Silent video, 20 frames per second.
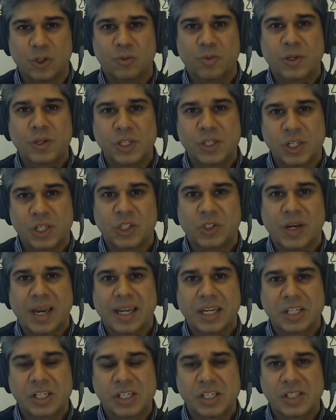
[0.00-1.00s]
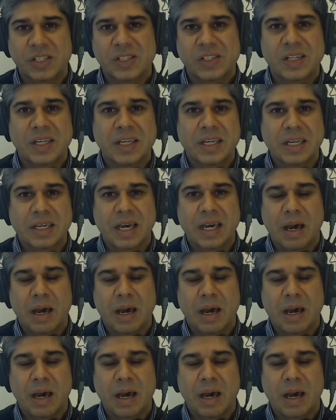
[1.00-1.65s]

distribution strategies